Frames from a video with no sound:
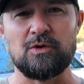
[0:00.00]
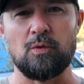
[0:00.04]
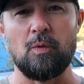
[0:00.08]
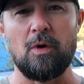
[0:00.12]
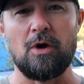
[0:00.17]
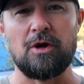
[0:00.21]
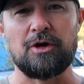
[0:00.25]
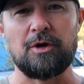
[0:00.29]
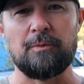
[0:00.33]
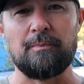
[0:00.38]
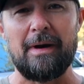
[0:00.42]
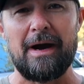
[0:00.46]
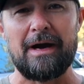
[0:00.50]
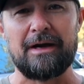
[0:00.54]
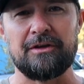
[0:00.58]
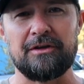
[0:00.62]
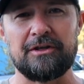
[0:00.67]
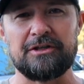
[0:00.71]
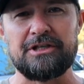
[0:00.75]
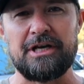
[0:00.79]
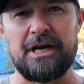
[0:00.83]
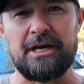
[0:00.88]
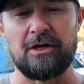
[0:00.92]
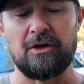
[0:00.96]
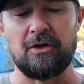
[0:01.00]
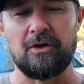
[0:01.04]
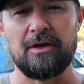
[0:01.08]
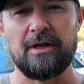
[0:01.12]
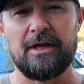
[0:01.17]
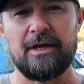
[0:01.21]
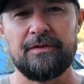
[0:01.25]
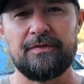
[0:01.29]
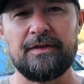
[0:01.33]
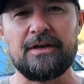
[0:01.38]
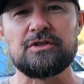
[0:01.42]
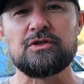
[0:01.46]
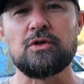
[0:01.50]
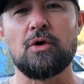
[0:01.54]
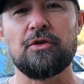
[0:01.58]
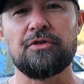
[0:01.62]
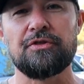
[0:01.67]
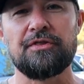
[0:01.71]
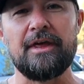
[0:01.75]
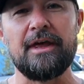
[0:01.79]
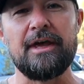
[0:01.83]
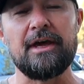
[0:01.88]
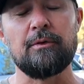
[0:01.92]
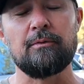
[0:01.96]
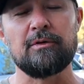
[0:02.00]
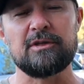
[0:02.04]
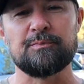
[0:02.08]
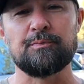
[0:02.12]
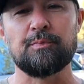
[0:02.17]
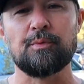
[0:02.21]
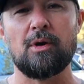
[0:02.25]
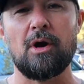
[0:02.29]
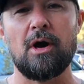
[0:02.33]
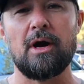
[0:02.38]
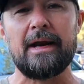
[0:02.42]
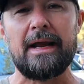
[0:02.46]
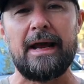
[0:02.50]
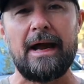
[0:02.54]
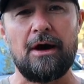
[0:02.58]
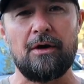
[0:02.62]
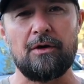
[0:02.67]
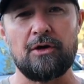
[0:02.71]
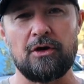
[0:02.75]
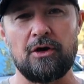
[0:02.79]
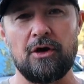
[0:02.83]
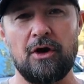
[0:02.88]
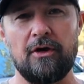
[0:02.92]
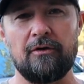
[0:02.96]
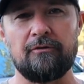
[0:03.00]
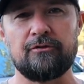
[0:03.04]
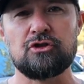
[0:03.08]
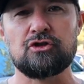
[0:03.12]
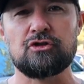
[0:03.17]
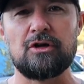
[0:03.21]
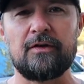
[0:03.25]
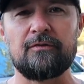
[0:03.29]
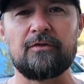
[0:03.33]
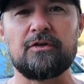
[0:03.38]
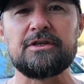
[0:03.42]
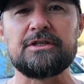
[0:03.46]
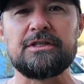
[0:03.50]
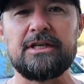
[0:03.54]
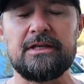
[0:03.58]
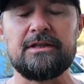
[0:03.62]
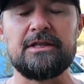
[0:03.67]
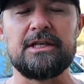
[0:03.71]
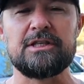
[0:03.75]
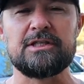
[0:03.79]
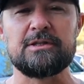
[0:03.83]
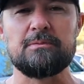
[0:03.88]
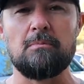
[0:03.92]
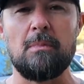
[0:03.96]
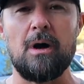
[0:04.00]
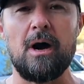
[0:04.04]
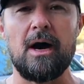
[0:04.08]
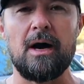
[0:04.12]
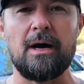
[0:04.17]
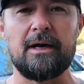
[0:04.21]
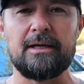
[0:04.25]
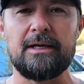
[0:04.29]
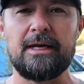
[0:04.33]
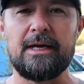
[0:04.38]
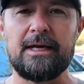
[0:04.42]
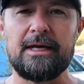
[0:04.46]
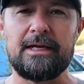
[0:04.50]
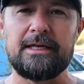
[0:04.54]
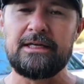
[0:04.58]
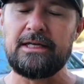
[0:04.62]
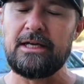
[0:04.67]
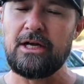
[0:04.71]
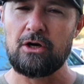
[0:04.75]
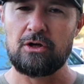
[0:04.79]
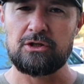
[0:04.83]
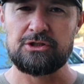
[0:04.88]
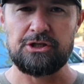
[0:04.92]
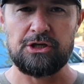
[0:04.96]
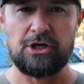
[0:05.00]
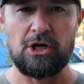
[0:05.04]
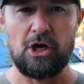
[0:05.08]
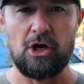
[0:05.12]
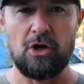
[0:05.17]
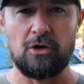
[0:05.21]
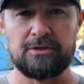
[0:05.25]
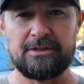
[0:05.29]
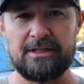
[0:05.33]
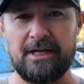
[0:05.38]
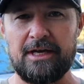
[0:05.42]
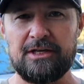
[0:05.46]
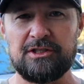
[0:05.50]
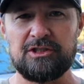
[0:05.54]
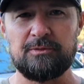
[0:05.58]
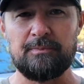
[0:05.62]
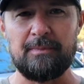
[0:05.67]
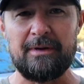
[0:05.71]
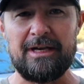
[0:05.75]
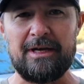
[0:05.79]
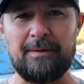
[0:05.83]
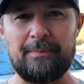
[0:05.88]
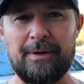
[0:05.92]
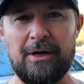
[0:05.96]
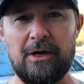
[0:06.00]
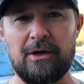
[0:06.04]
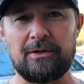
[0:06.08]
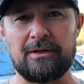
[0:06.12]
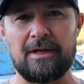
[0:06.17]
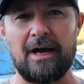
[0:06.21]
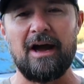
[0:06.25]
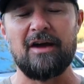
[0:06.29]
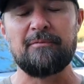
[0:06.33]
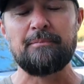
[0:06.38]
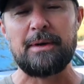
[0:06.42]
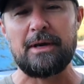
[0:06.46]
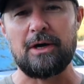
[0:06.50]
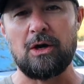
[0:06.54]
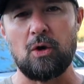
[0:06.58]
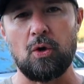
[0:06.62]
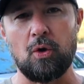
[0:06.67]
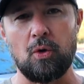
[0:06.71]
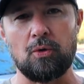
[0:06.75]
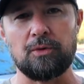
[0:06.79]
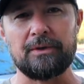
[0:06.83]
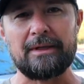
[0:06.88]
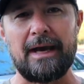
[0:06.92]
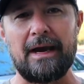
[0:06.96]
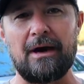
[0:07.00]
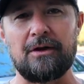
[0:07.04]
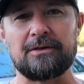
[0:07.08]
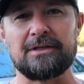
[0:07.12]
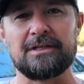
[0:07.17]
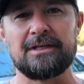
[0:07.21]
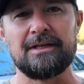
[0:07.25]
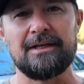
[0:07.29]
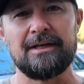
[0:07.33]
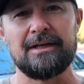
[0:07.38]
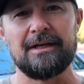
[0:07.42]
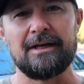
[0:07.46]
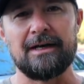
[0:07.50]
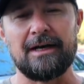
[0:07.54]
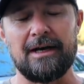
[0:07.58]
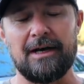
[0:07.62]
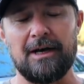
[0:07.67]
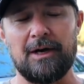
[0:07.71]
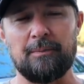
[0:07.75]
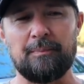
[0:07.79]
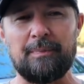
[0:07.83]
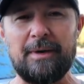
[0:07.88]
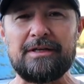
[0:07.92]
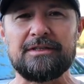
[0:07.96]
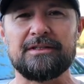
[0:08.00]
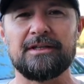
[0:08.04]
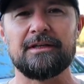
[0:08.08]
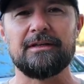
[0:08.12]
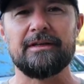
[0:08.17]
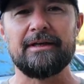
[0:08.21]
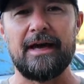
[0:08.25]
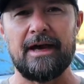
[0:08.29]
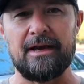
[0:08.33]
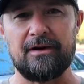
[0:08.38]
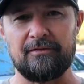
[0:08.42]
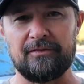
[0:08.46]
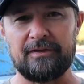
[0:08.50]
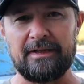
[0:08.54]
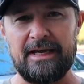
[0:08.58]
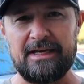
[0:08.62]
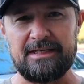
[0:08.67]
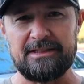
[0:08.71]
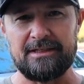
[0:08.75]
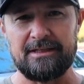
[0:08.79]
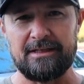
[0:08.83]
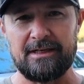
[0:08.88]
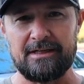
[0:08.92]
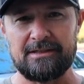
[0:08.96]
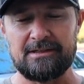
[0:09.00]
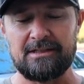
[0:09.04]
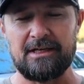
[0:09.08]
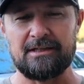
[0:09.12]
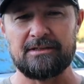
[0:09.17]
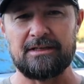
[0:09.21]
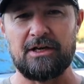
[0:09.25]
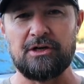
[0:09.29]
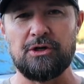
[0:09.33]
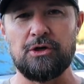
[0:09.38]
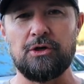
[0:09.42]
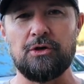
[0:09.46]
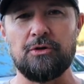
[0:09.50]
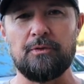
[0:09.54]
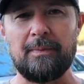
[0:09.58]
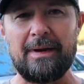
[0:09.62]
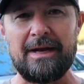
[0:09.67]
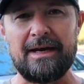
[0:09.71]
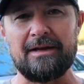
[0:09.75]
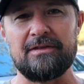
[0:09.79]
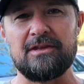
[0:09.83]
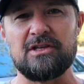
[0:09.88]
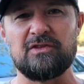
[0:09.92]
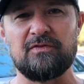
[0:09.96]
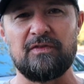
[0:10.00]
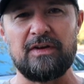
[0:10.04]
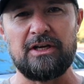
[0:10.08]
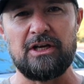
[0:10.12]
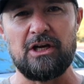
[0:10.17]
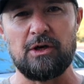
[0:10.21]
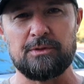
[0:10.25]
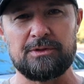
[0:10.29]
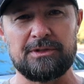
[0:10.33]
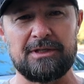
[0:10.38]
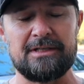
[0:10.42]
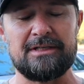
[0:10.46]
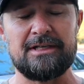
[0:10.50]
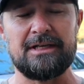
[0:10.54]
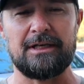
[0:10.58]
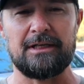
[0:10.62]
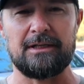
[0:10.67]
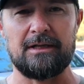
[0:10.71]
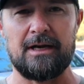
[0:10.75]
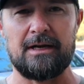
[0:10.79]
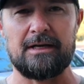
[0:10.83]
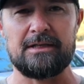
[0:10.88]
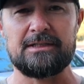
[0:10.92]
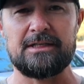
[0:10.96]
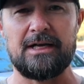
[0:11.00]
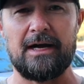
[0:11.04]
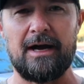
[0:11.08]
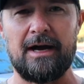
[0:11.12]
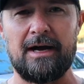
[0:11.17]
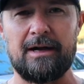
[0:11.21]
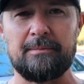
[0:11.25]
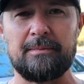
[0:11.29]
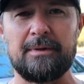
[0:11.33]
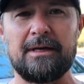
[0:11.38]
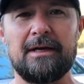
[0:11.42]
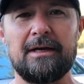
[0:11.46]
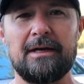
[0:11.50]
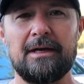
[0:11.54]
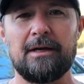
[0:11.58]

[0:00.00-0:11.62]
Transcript: welcome back to the channel. This whole thing was brought out of, Trevor did this mod years ago to his Smittybilt. I've been a holdout uh, basically out of laziness because I knew making this video was gonna take a lot of time